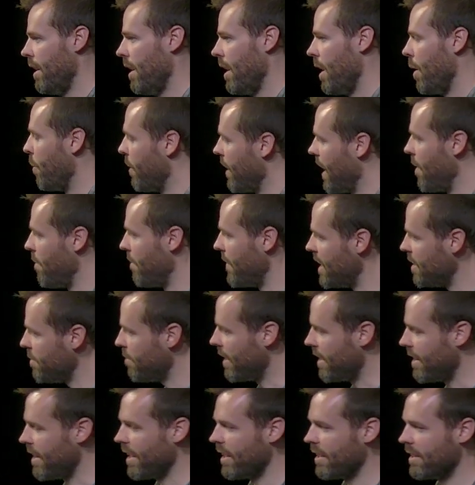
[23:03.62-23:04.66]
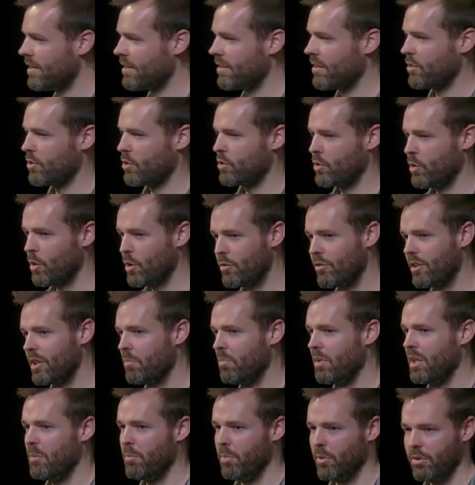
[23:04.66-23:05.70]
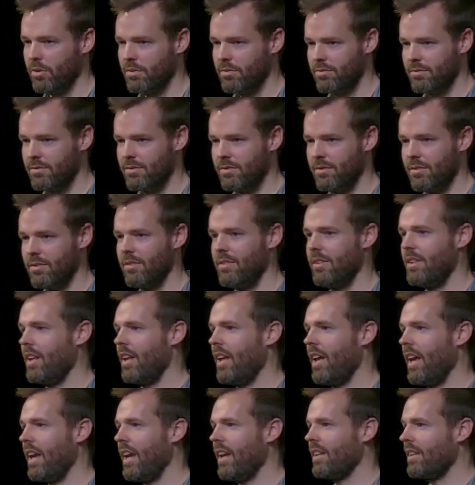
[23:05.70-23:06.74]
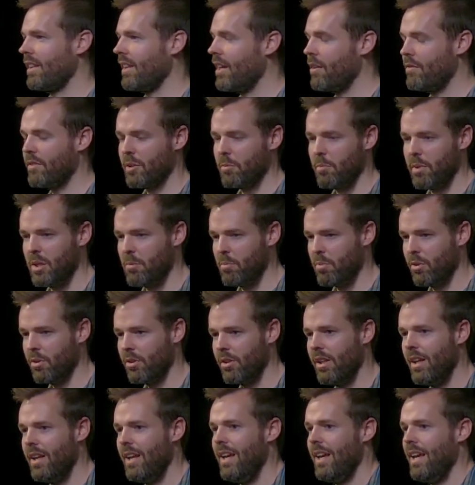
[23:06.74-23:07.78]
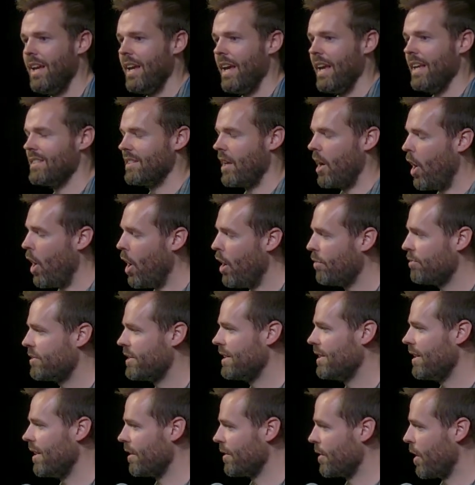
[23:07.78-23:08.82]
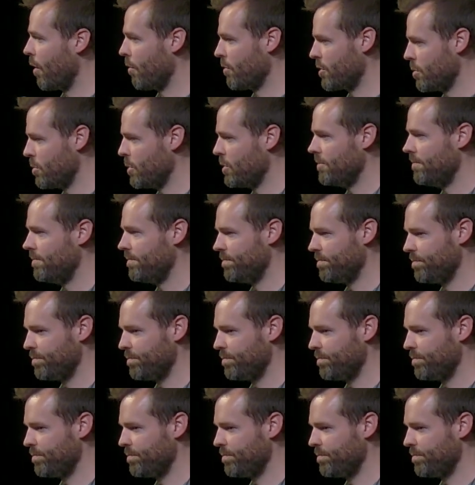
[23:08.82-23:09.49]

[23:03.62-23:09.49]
And what I mean by that is serving people and loving people is often uncomfortable.